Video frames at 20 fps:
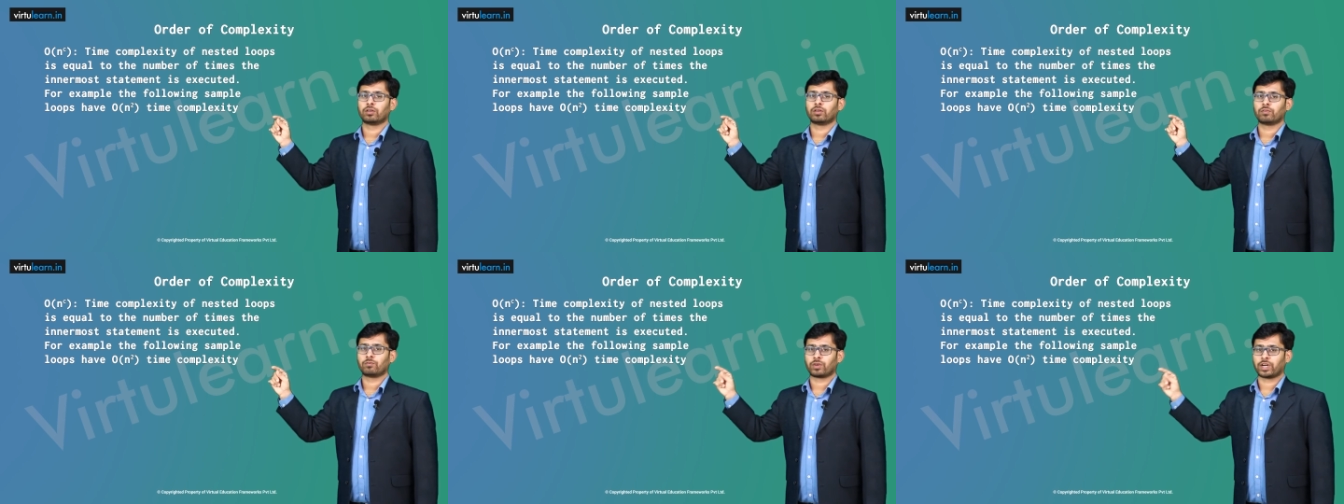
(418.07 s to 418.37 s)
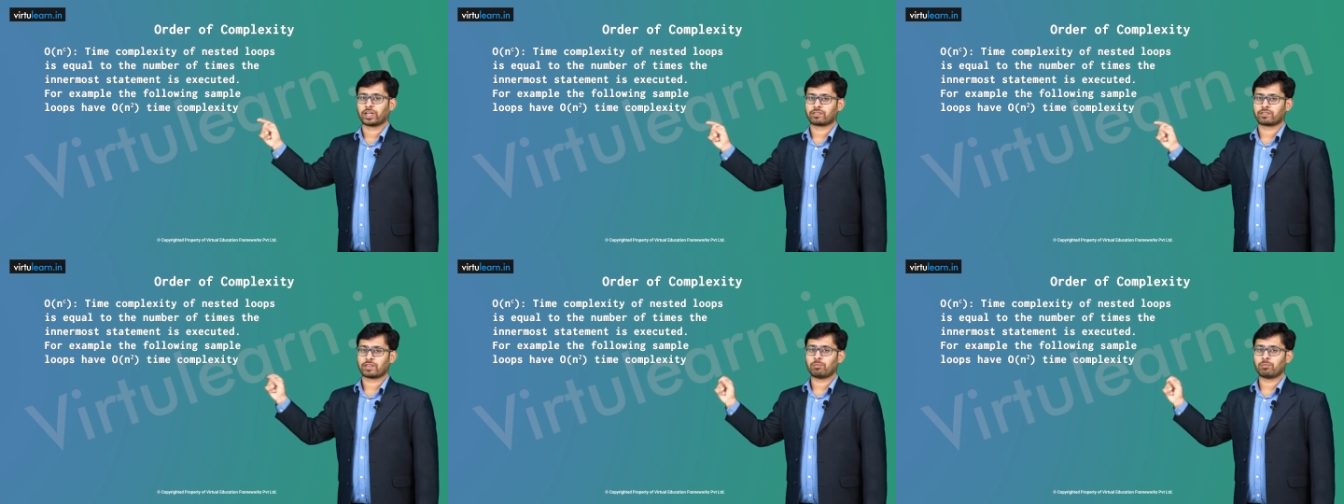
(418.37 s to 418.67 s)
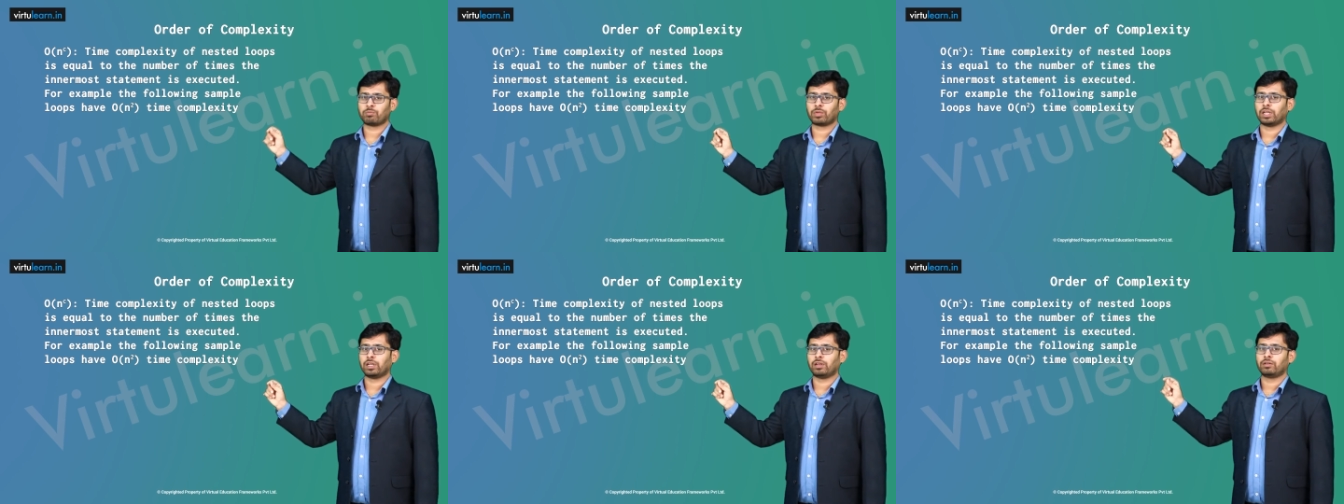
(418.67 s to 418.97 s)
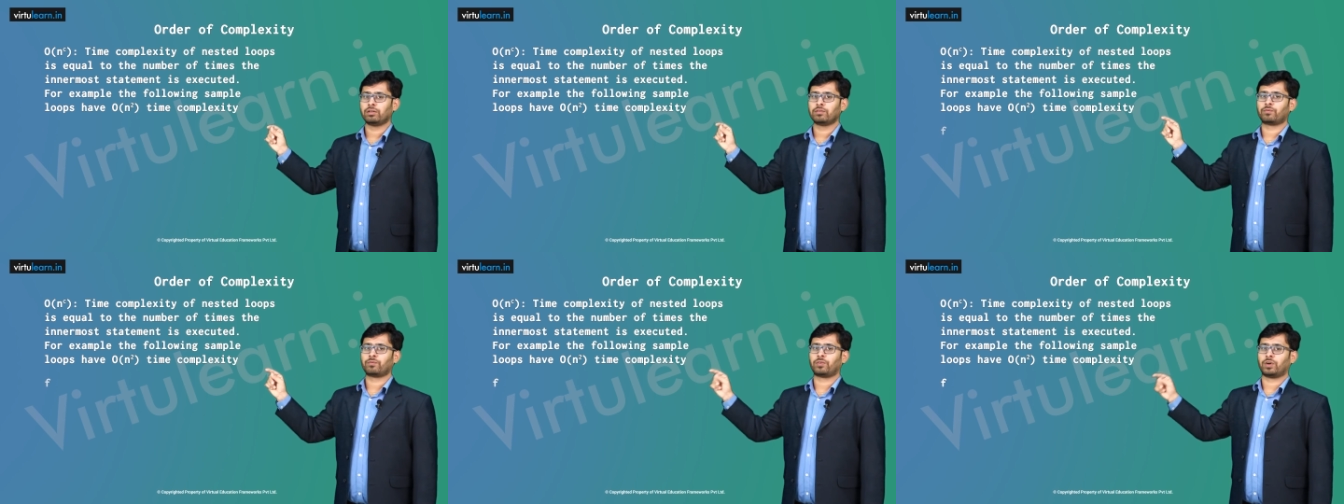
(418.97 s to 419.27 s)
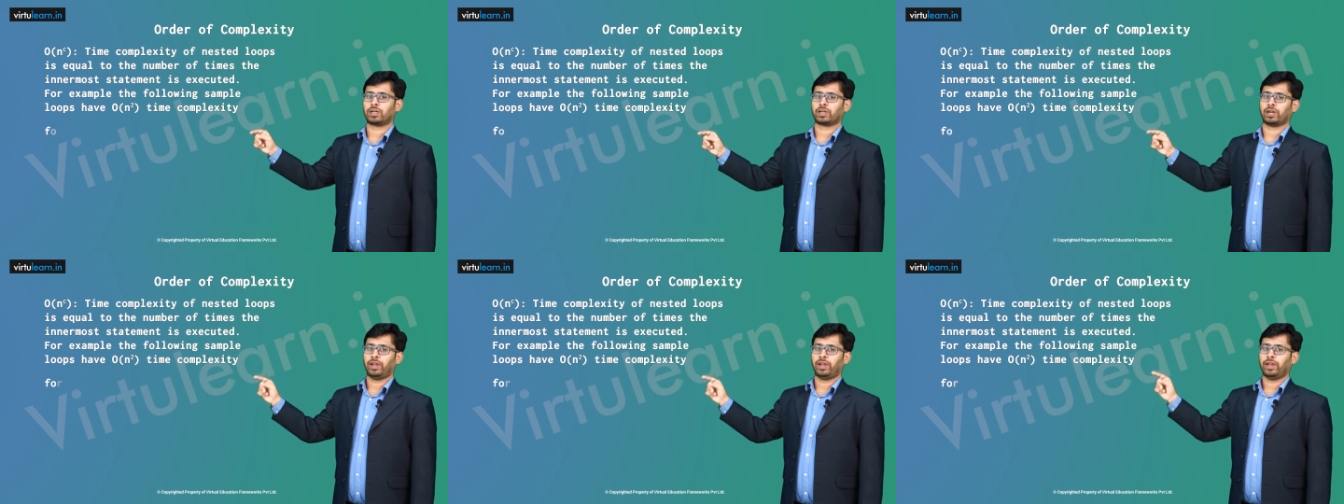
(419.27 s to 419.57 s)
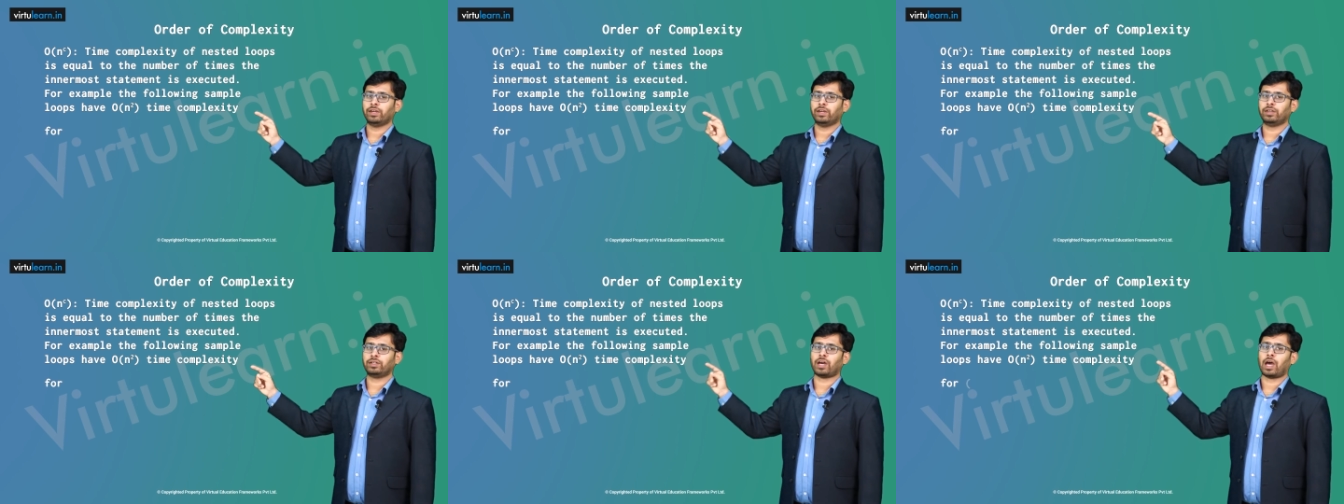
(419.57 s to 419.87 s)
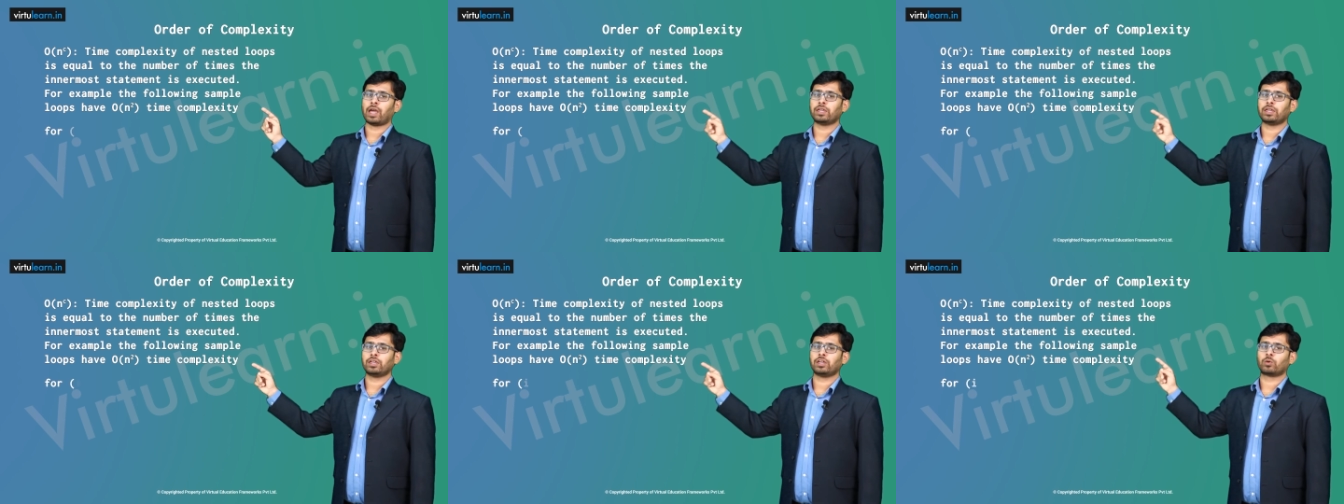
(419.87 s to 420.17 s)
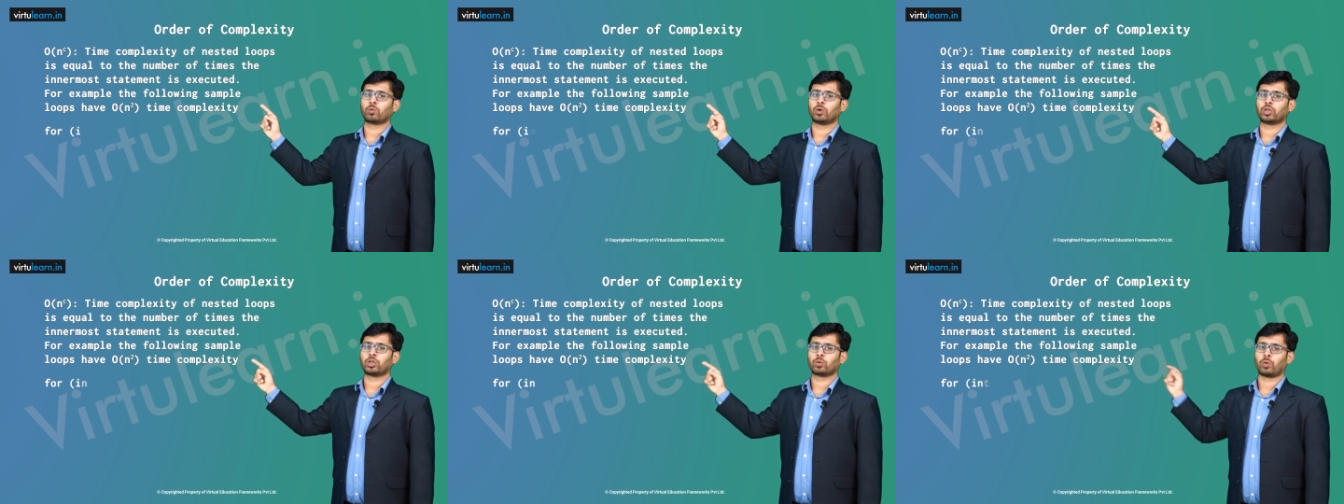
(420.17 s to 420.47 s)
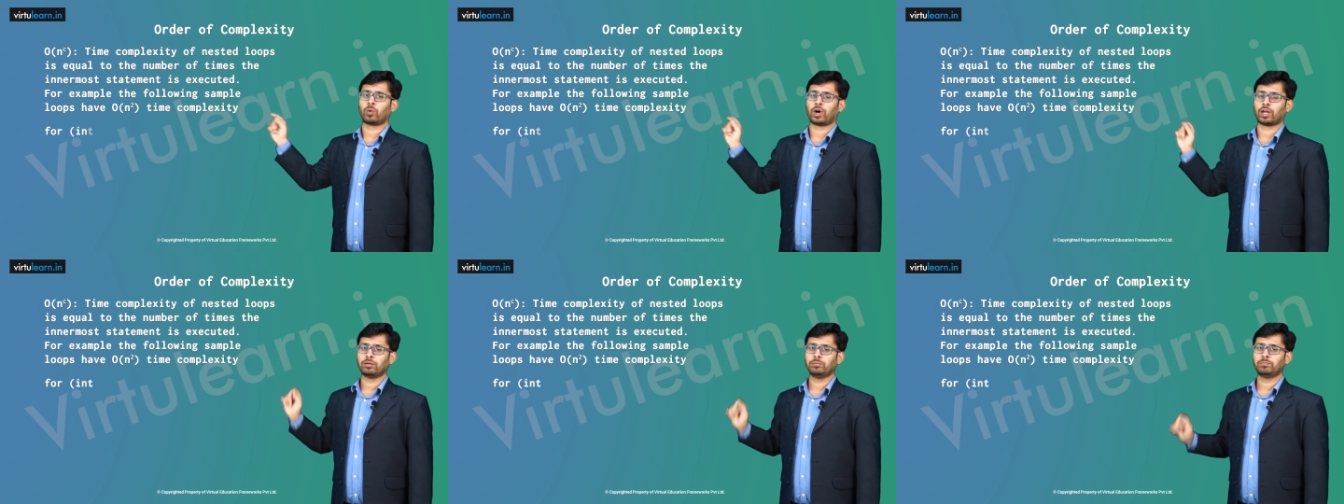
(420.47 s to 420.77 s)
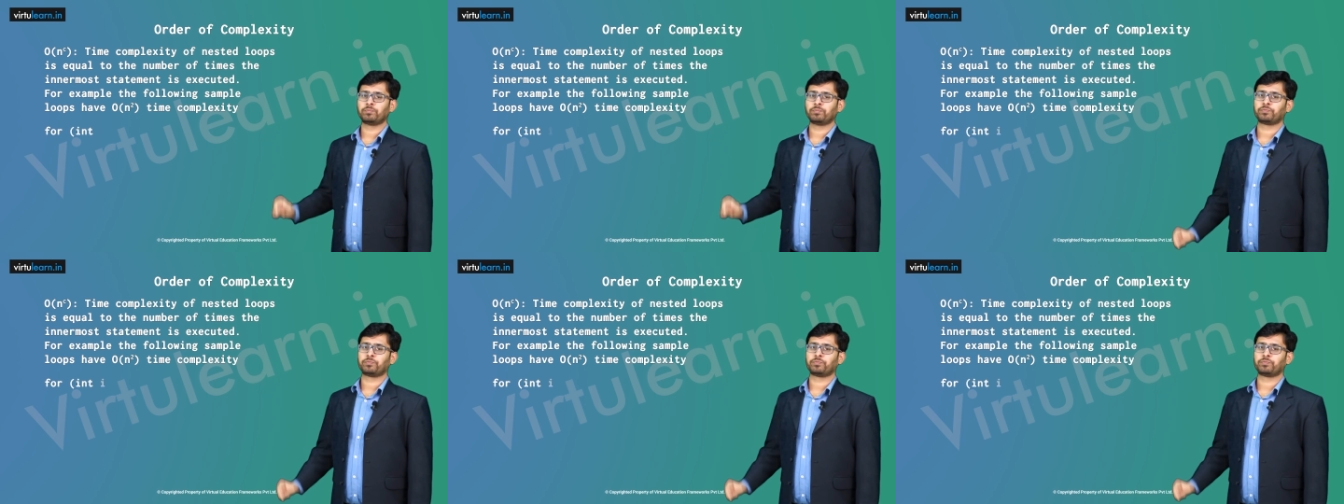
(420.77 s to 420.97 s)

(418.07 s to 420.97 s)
For example, for int I equal to one,